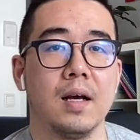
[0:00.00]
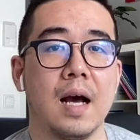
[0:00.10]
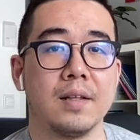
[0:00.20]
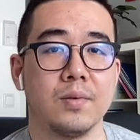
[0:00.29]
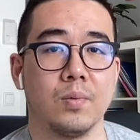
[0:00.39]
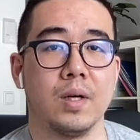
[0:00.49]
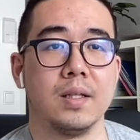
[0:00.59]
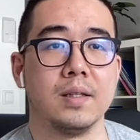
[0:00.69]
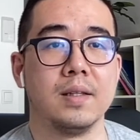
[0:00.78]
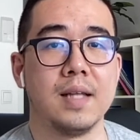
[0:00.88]
other one
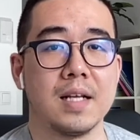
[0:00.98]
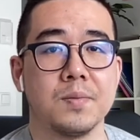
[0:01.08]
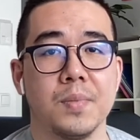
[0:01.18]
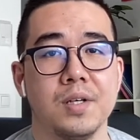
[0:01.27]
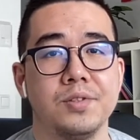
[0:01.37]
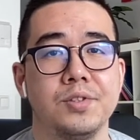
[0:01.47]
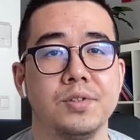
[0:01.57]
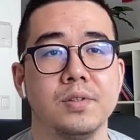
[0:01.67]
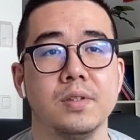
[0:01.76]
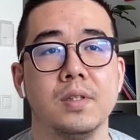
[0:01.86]
that much.
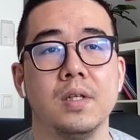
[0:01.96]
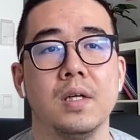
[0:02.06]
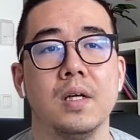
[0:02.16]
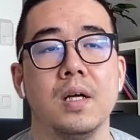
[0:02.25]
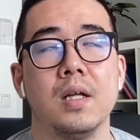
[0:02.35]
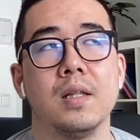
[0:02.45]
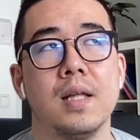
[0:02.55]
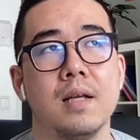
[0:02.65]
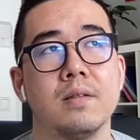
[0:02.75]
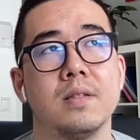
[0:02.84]

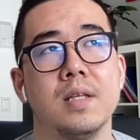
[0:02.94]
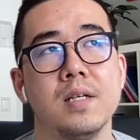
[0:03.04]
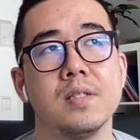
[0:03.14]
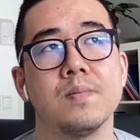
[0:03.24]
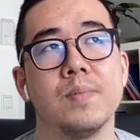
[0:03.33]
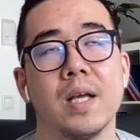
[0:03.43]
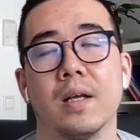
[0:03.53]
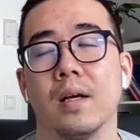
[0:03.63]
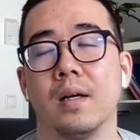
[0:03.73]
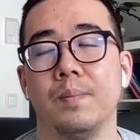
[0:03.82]
That does make
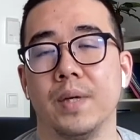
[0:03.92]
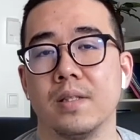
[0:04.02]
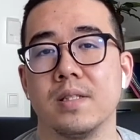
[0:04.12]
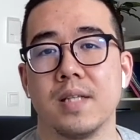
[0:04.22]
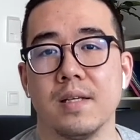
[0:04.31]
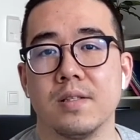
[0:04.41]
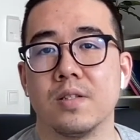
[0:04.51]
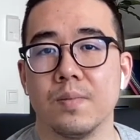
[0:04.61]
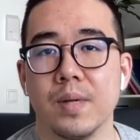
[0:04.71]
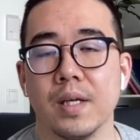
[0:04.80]
a bit sense
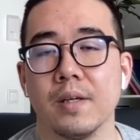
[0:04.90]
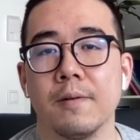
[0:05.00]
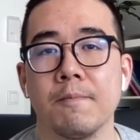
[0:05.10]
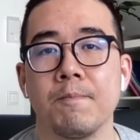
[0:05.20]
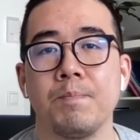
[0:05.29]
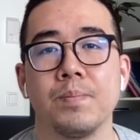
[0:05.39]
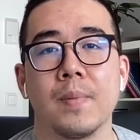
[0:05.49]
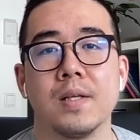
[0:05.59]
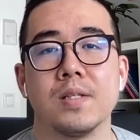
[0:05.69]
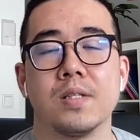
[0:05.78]
to me.
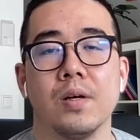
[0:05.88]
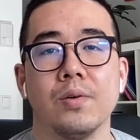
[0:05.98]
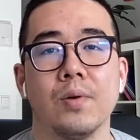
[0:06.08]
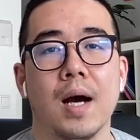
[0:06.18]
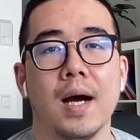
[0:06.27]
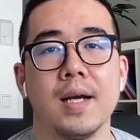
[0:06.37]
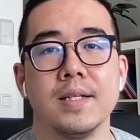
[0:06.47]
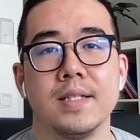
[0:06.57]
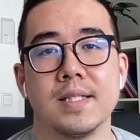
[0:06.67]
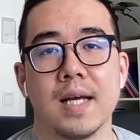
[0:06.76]
So
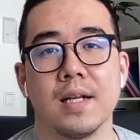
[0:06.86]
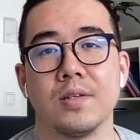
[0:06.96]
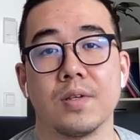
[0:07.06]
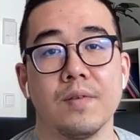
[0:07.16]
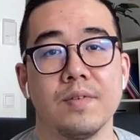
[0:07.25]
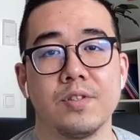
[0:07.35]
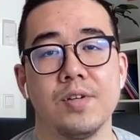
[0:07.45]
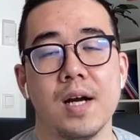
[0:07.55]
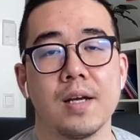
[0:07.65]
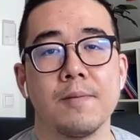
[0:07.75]
I decided to give it a
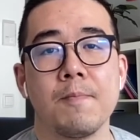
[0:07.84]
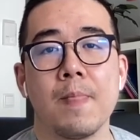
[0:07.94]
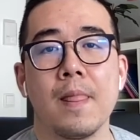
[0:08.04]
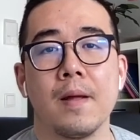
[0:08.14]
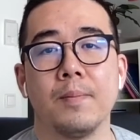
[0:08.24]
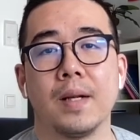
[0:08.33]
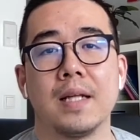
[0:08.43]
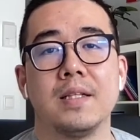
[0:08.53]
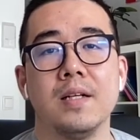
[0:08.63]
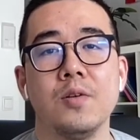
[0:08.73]
try. But I
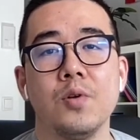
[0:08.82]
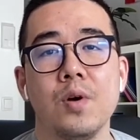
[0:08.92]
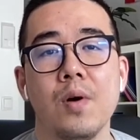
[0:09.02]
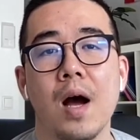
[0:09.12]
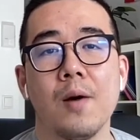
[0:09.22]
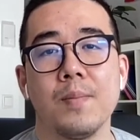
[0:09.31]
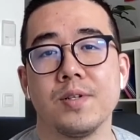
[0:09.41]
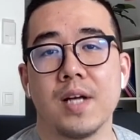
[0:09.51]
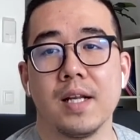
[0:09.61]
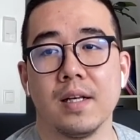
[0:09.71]
didn't know how
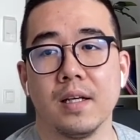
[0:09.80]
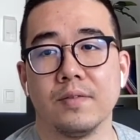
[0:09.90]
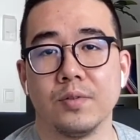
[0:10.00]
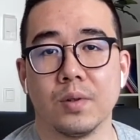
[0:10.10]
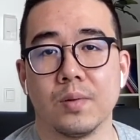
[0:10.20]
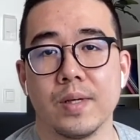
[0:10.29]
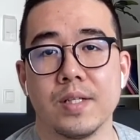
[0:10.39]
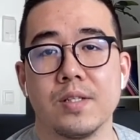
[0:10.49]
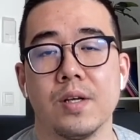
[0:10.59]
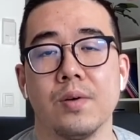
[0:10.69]
much I love Norway,
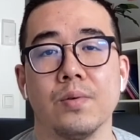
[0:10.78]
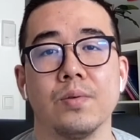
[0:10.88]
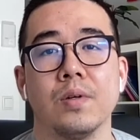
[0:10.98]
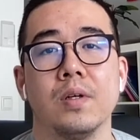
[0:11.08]
so